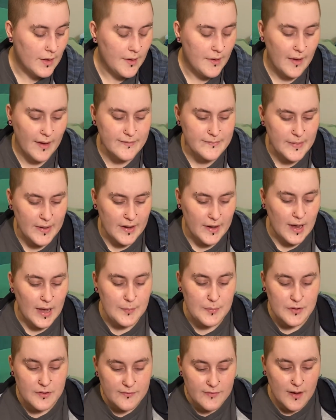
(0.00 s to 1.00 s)
I've made a
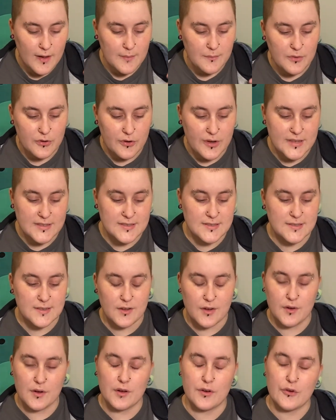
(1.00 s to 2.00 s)
couple from grids
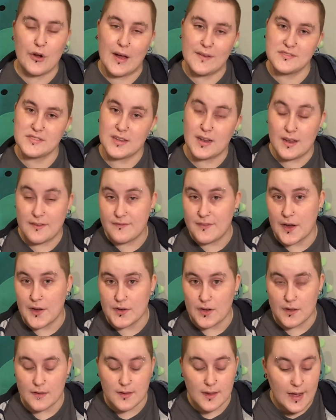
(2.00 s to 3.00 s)
or graphs that I
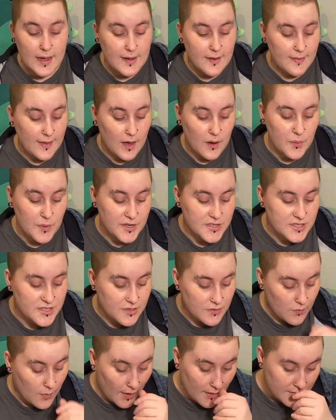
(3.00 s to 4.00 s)
found online and that
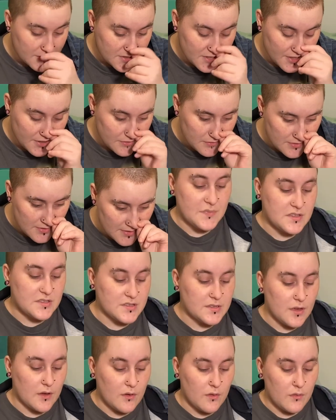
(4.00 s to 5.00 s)
worked well too.
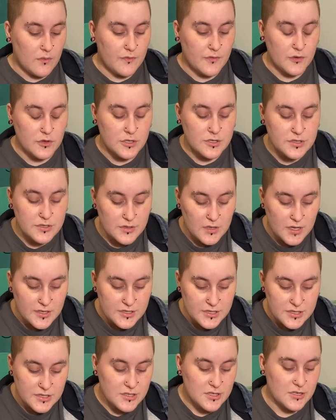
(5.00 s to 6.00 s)
So for the do not
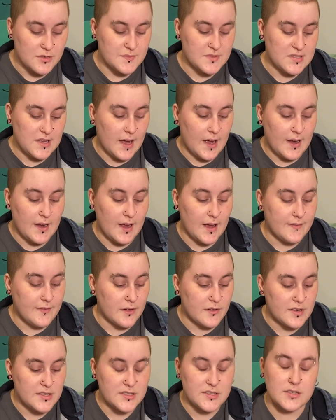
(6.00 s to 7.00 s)
disturb sign, I've
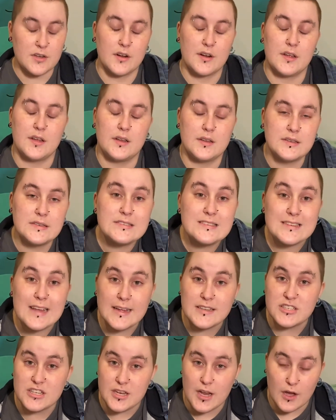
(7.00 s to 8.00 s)
already started
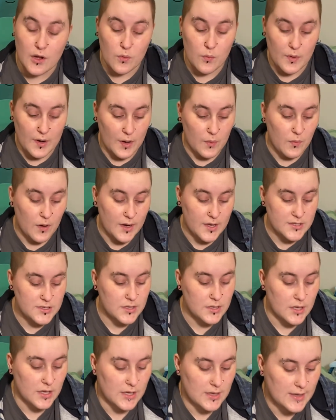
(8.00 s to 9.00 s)
sketching out what I want it to
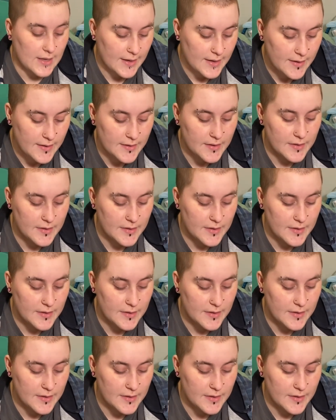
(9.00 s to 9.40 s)
look like.